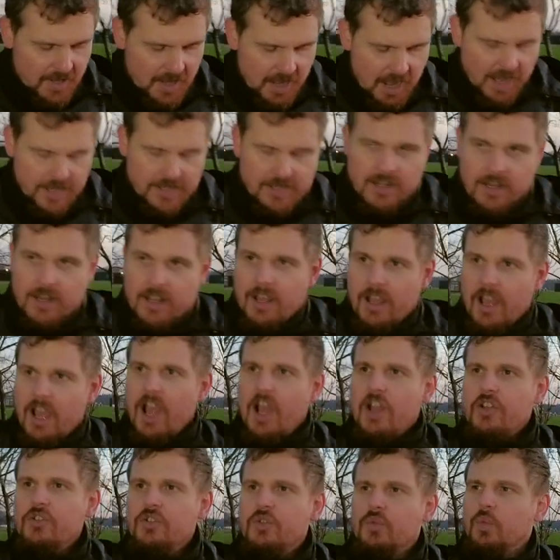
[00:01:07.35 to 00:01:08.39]
And,
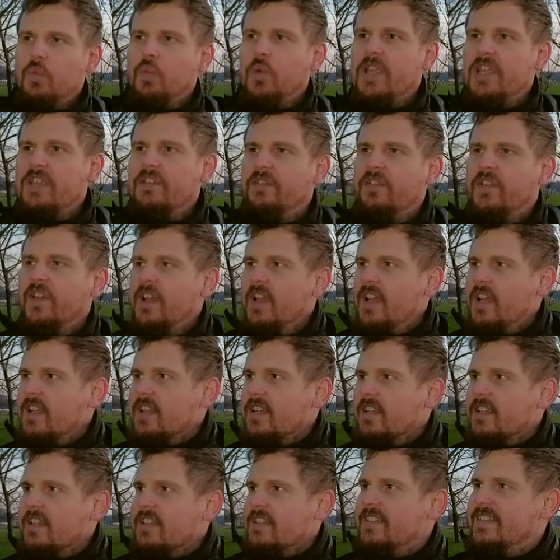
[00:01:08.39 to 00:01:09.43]
and we've
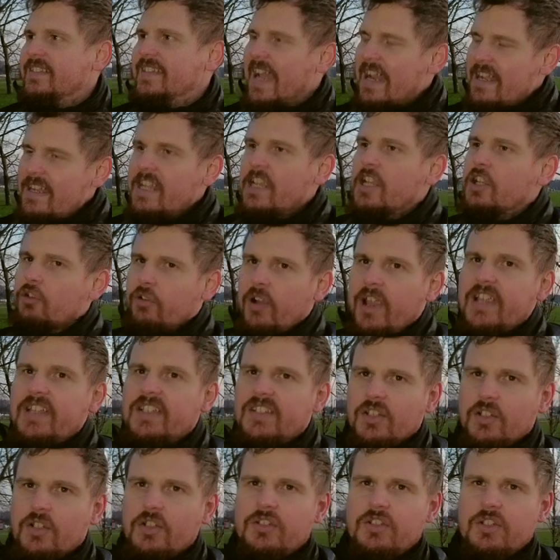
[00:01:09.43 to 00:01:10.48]

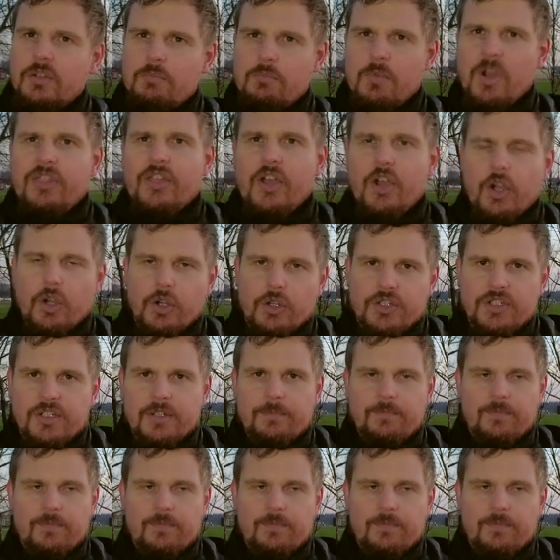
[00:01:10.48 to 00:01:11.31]
denigrated motherhood.